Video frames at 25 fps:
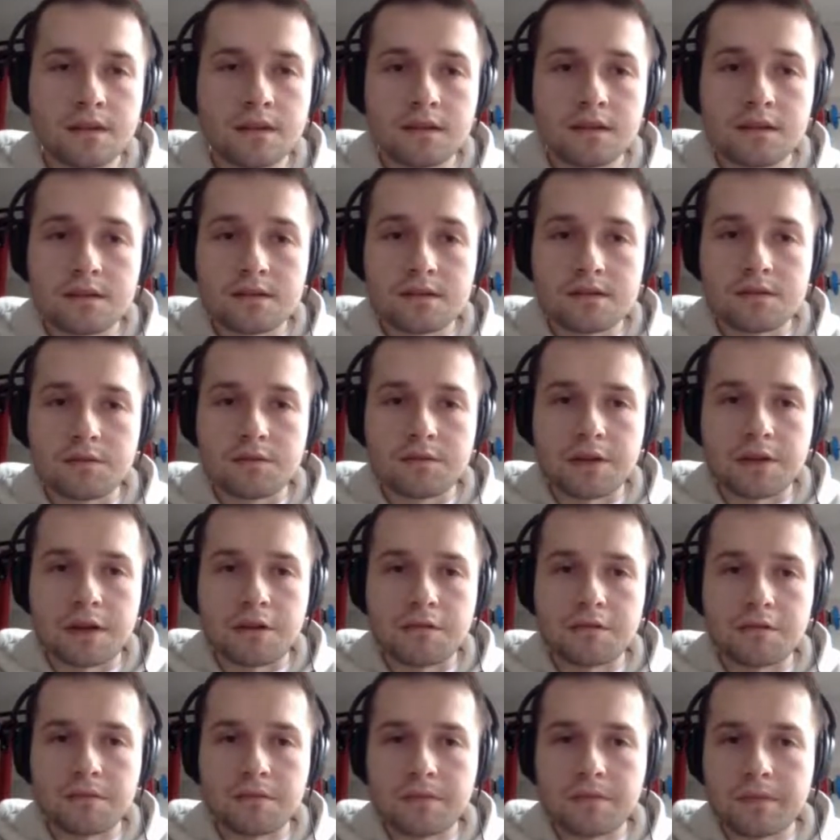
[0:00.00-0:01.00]
So
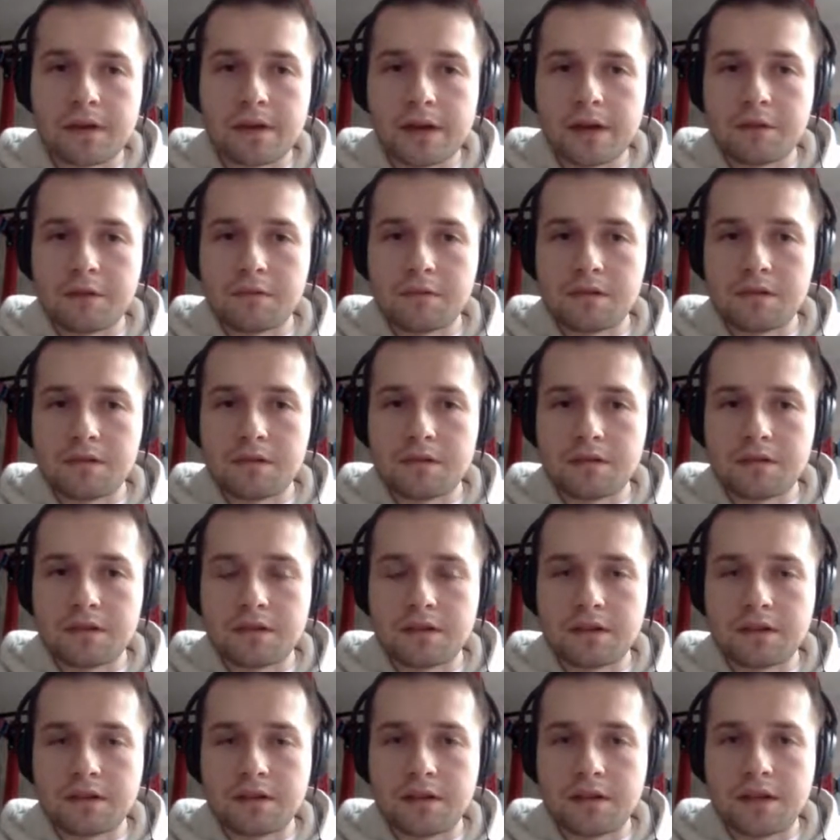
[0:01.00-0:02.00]
now I will
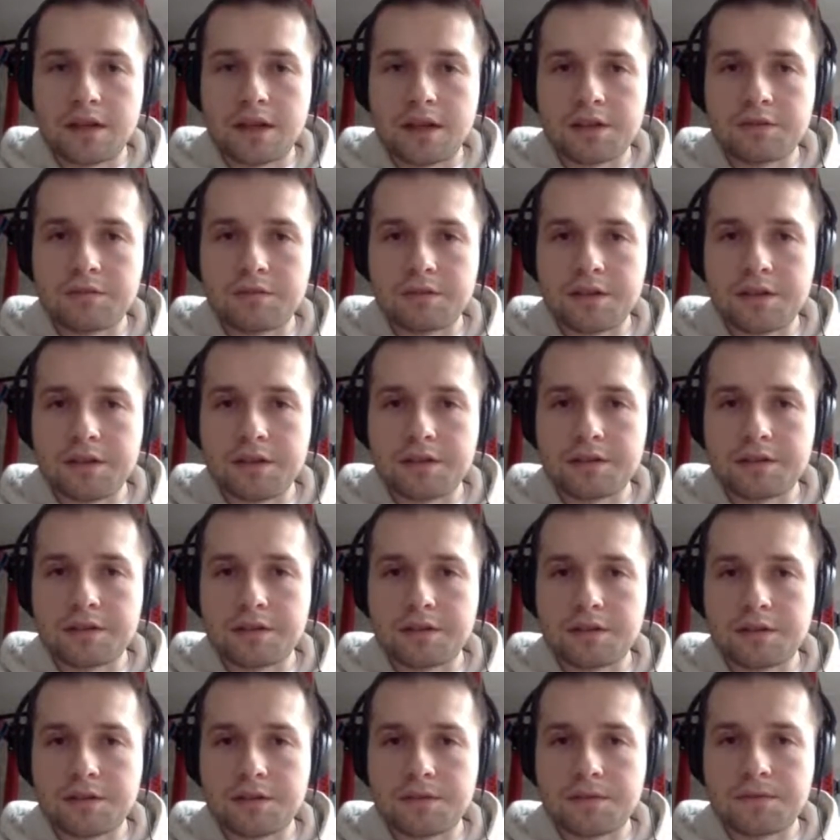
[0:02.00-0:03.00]
get rid
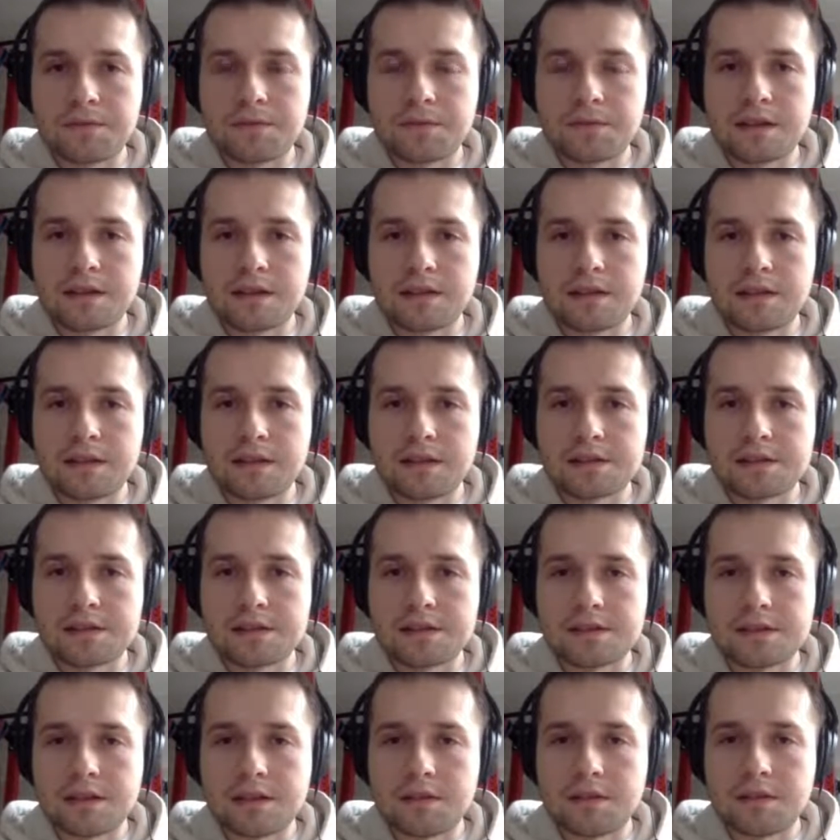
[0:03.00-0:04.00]
of
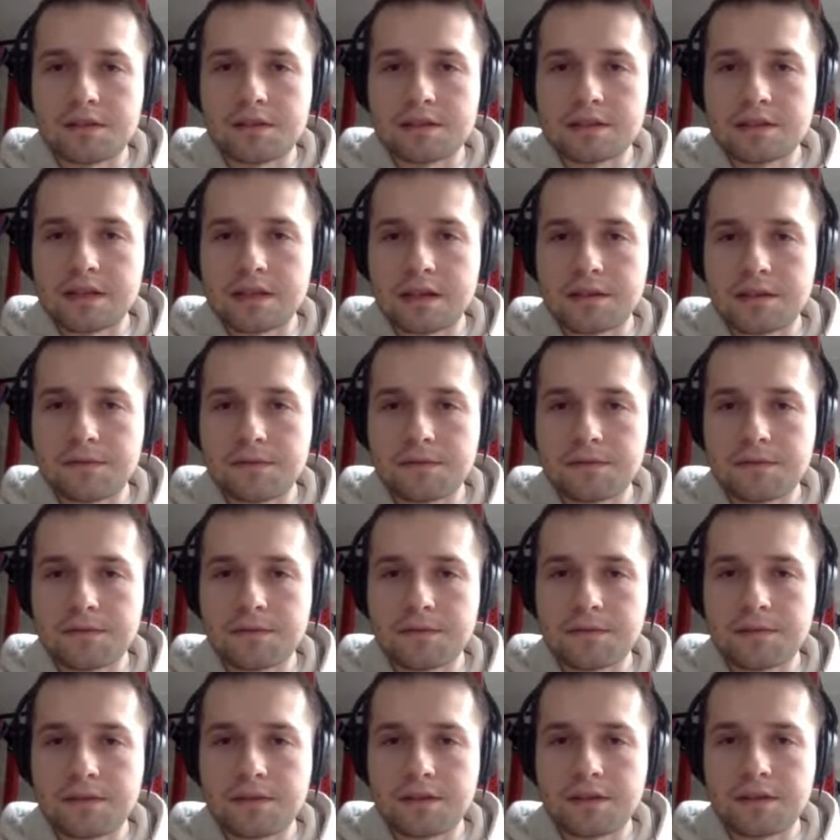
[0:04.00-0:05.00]
unnecessary
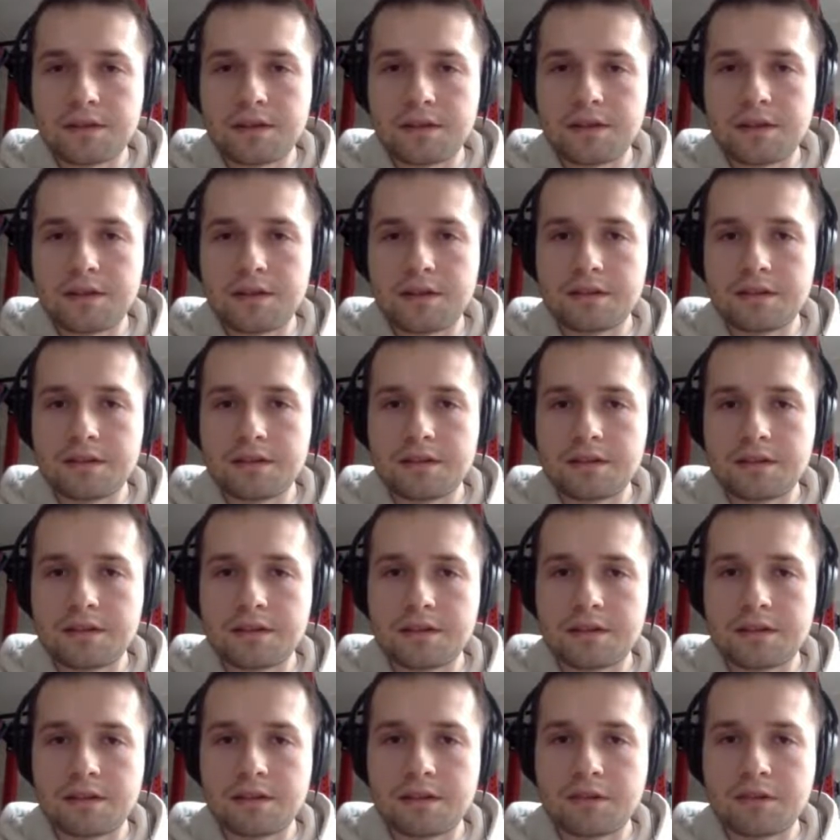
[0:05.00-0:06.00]
stuff in
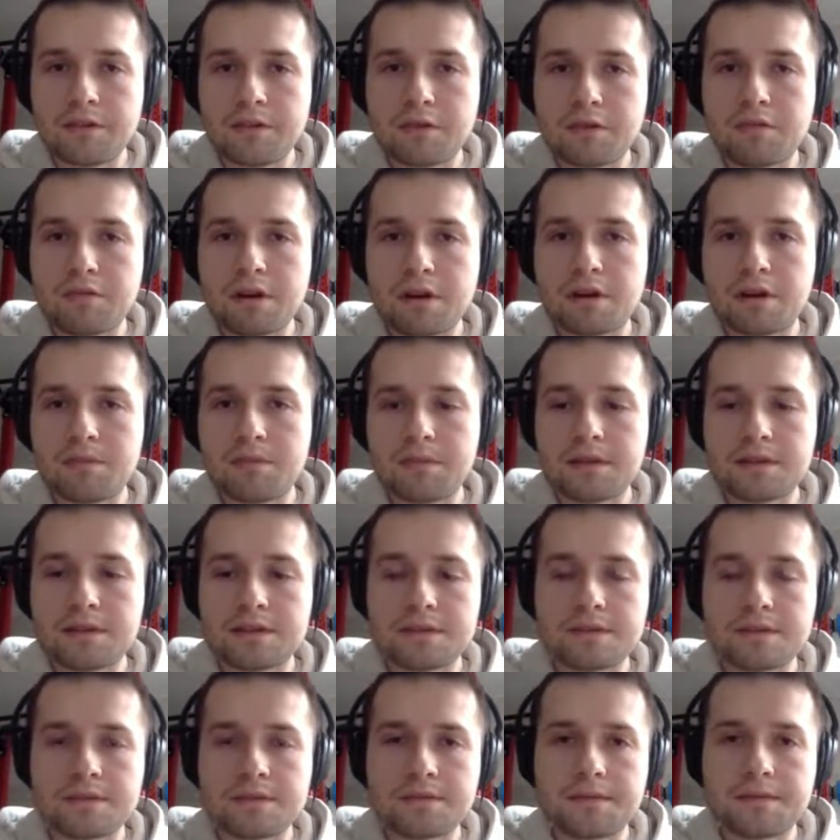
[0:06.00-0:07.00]
the
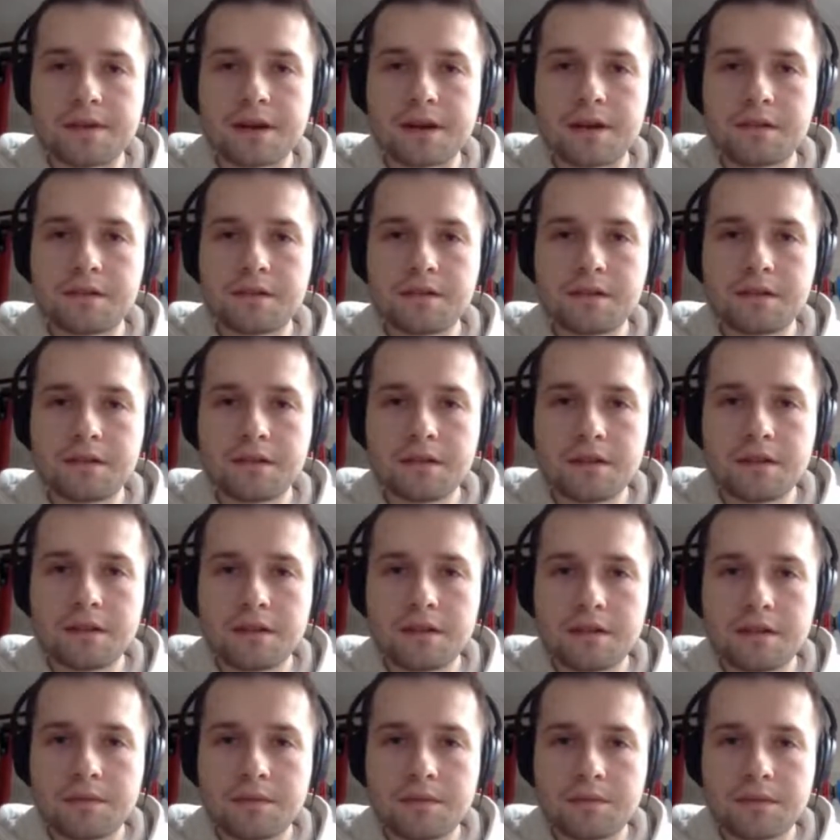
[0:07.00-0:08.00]
requirements file
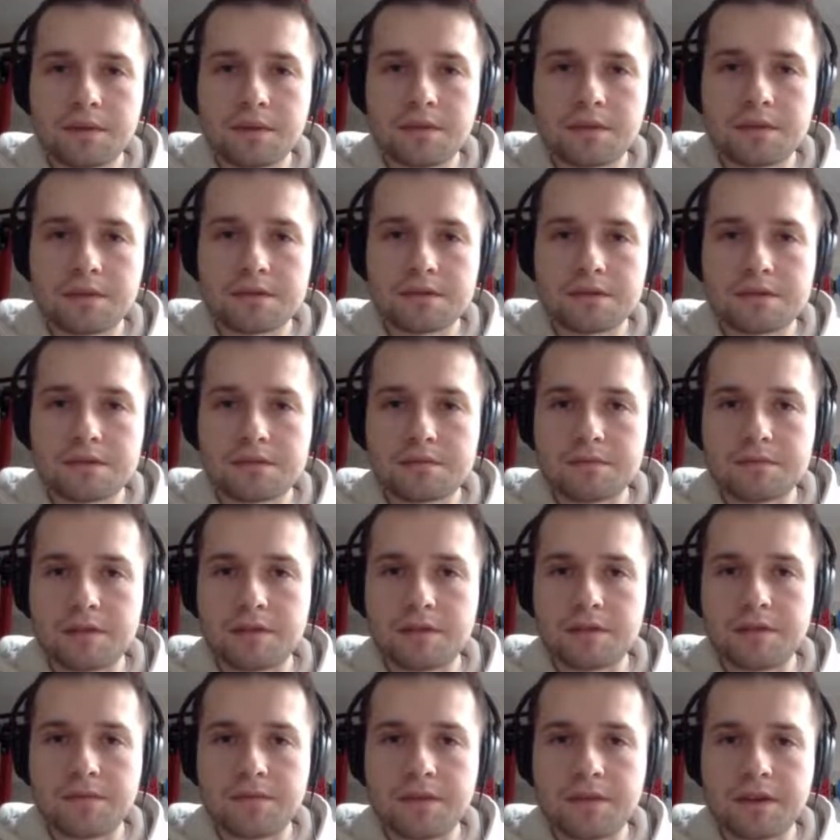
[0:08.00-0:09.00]
because the
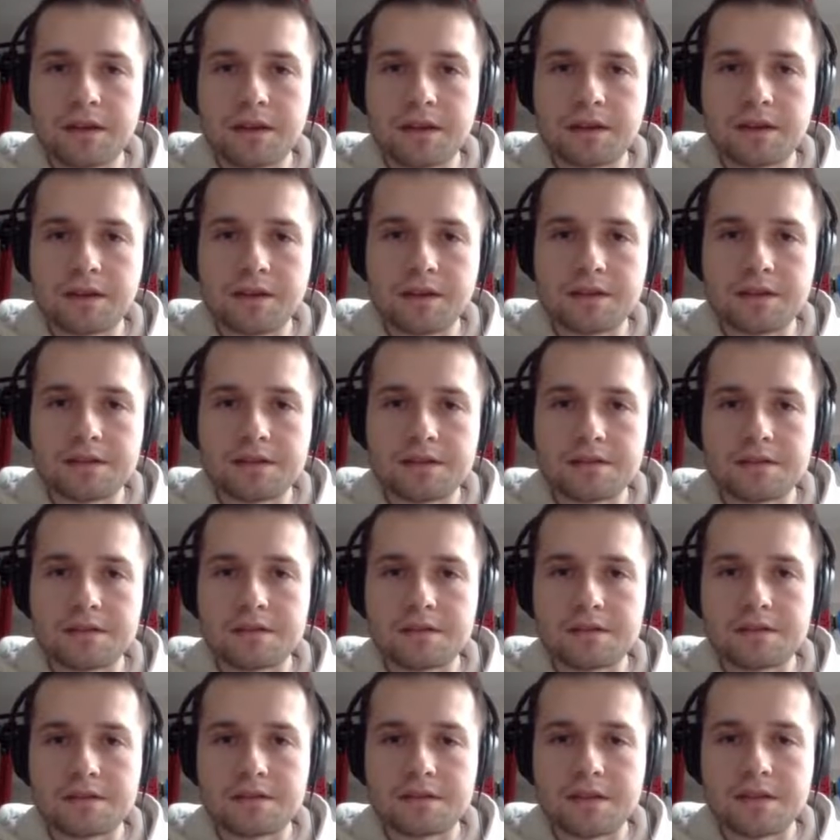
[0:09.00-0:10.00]
only thing I need is,
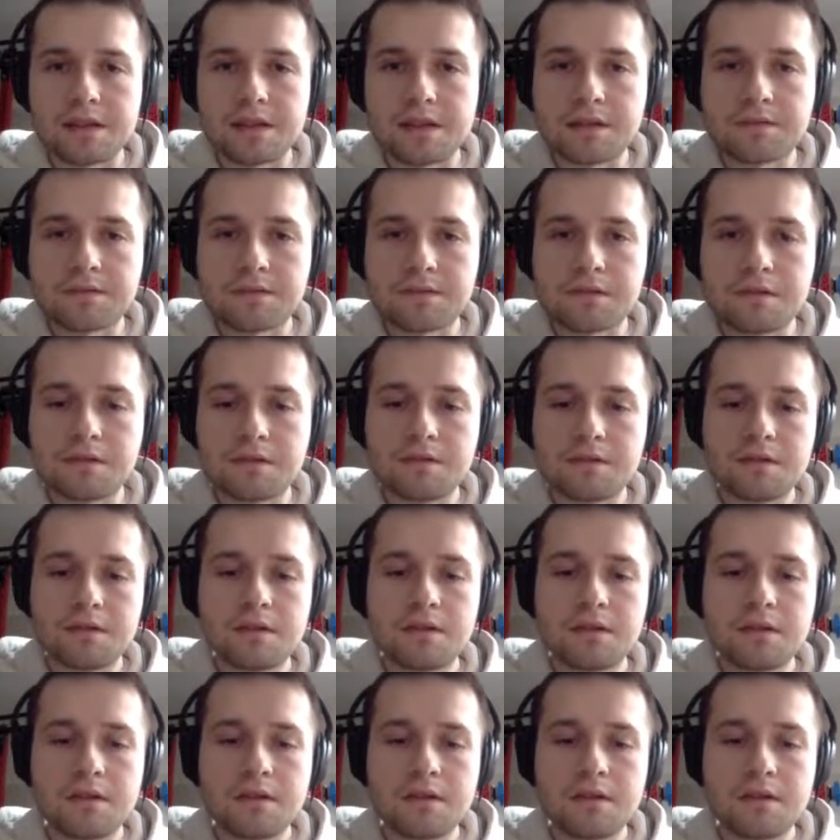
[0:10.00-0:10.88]
is Dataflow